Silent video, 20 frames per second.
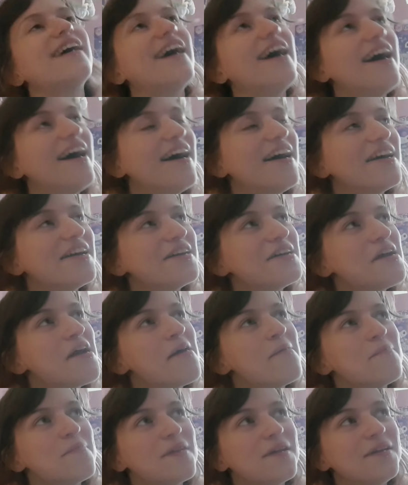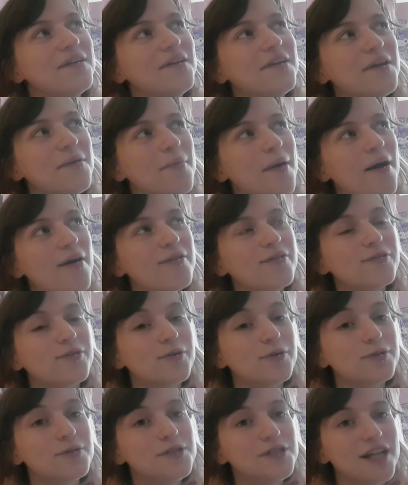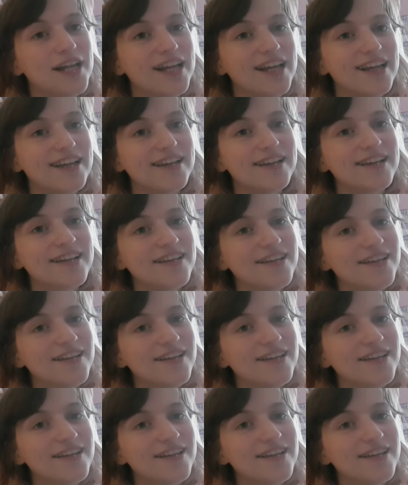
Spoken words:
I am thinking about crocheting